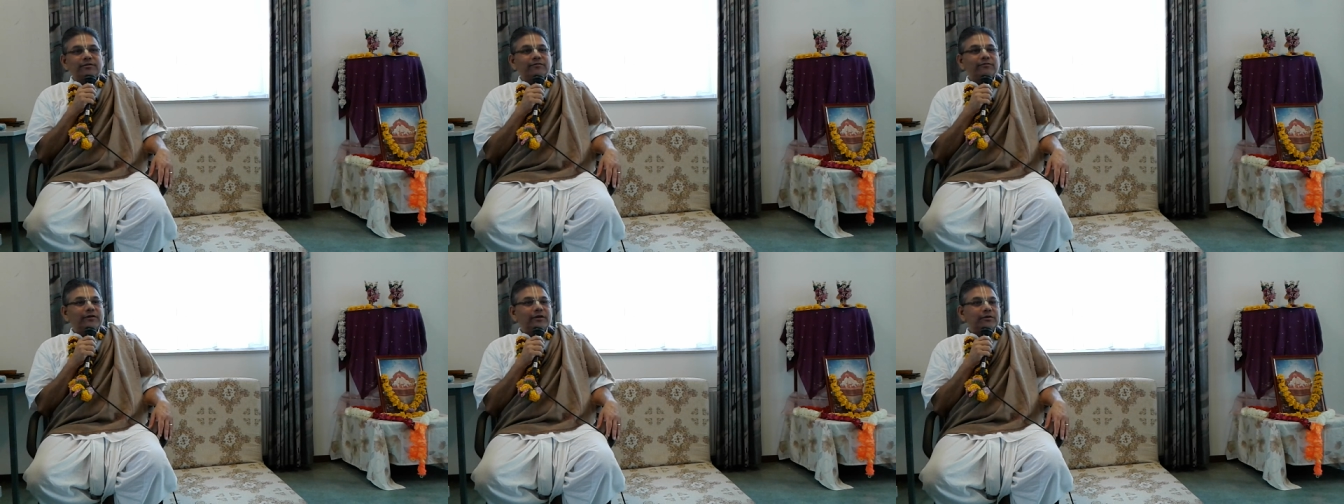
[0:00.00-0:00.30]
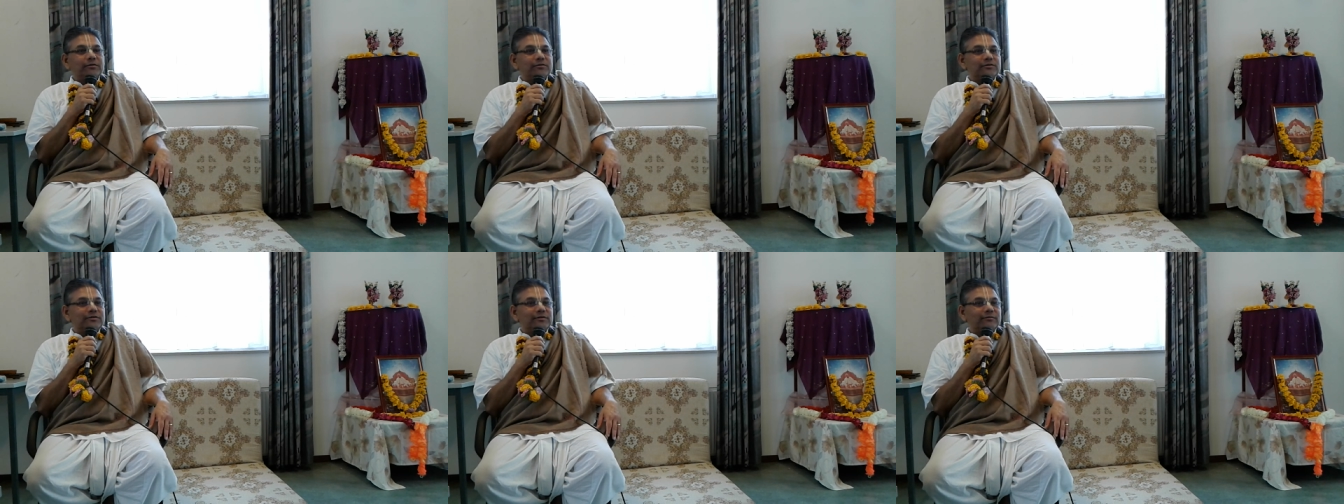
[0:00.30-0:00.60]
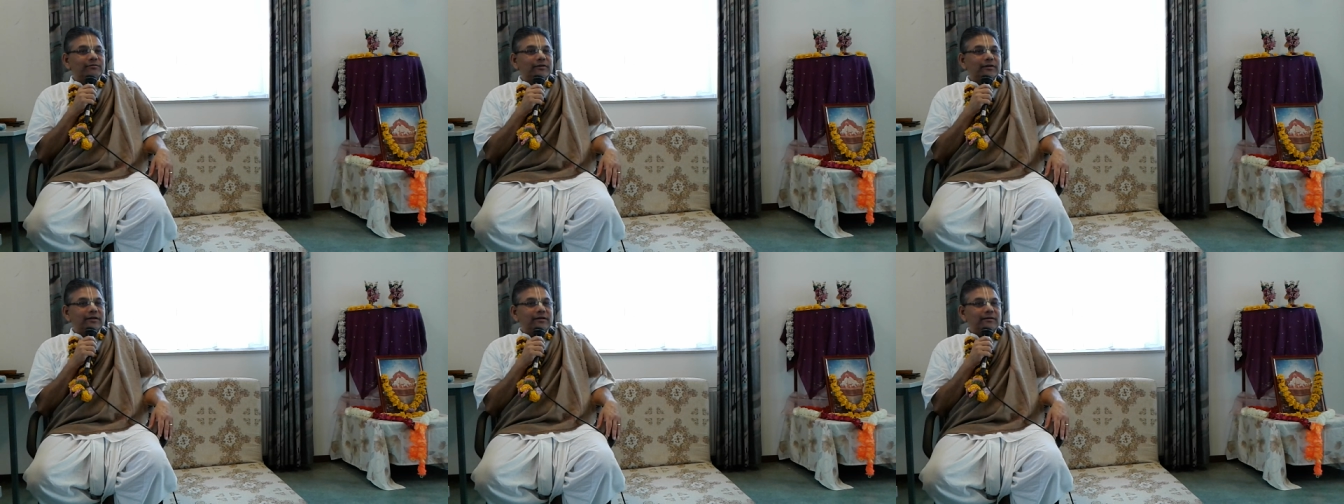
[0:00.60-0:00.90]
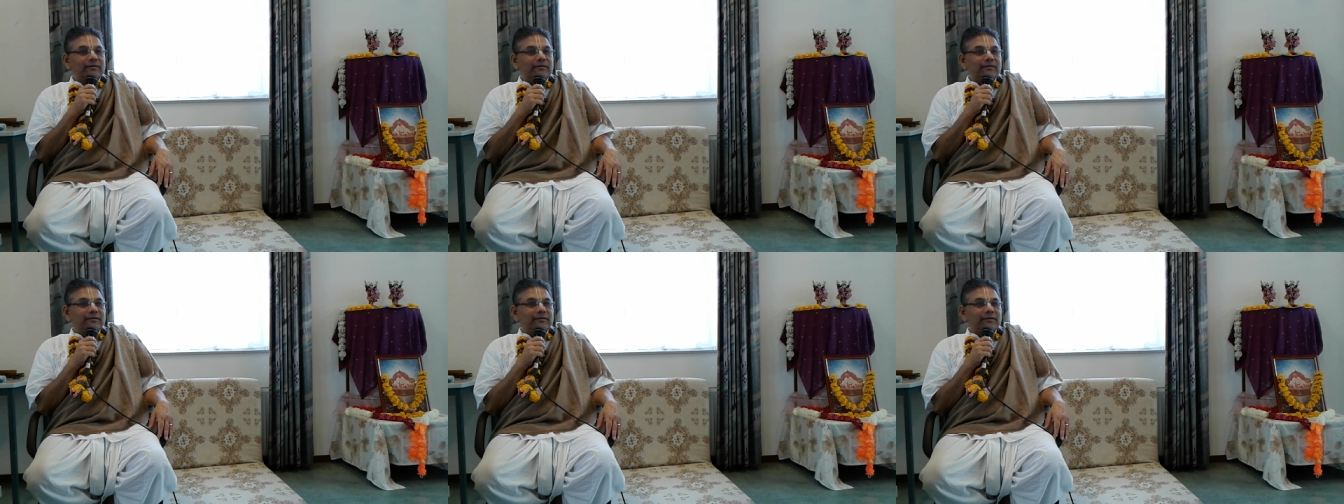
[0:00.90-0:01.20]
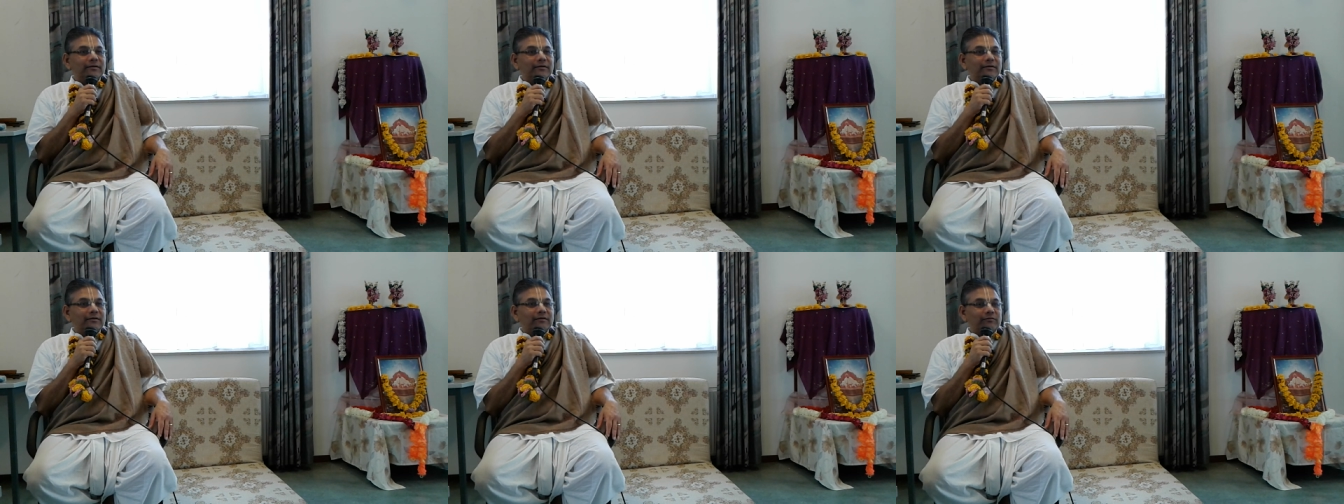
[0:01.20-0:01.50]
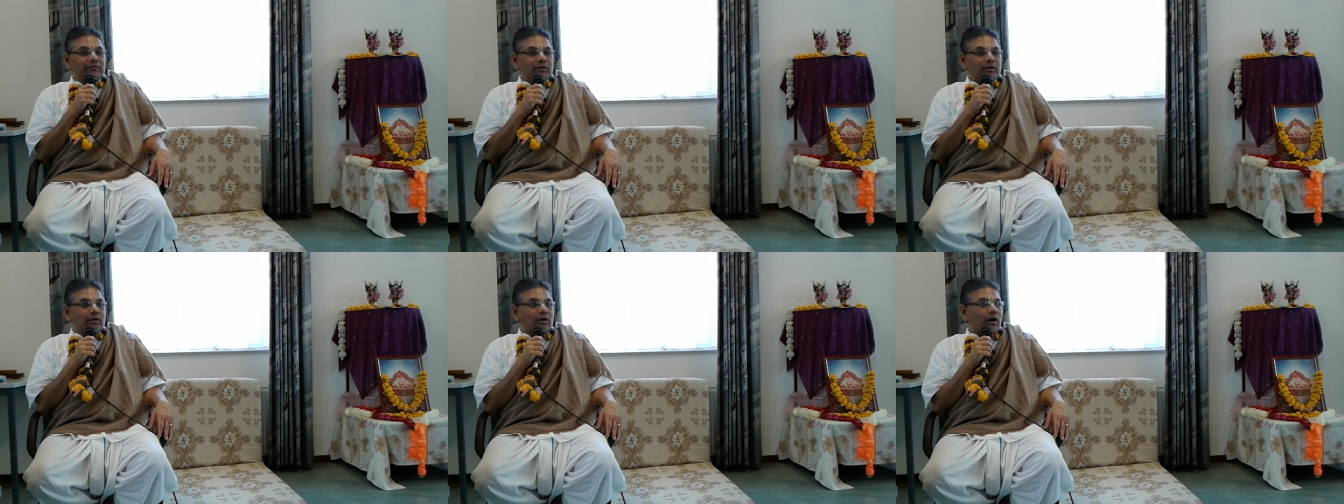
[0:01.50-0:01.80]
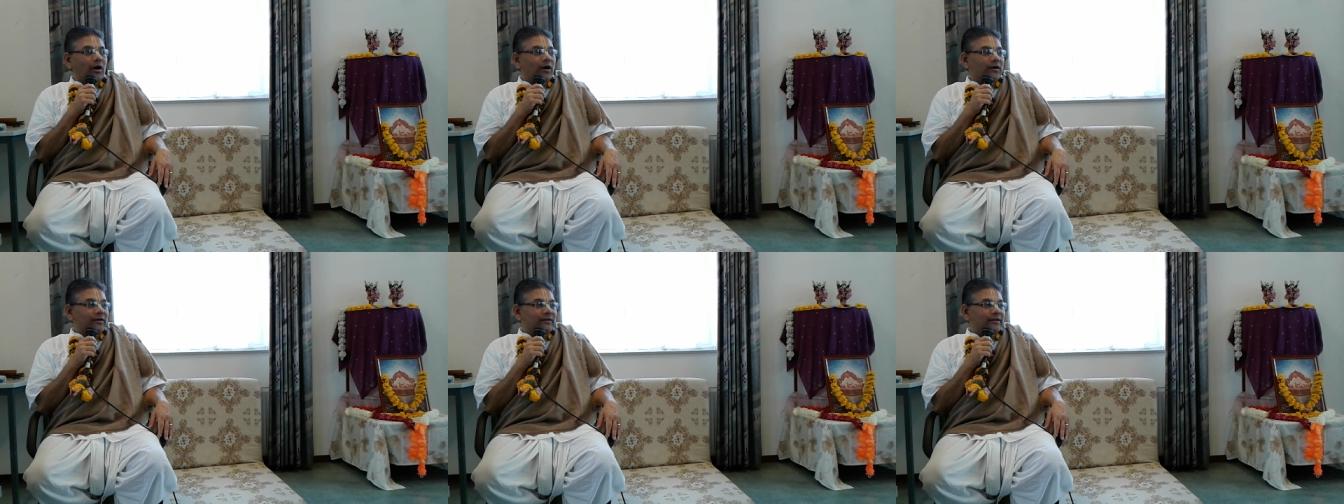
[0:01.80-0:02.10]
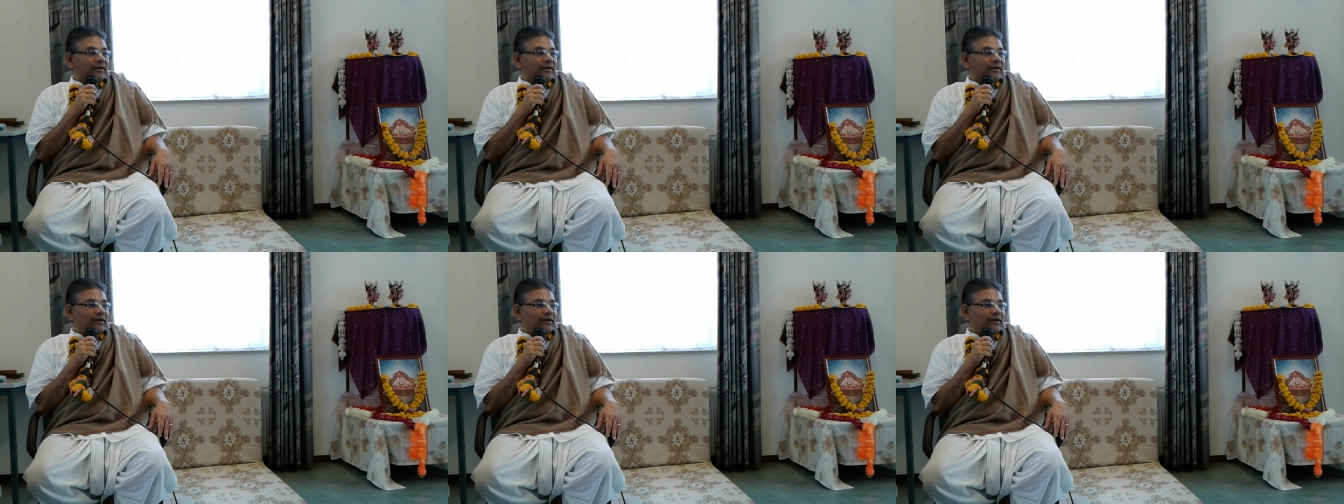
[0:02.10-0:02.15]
we use the word for God.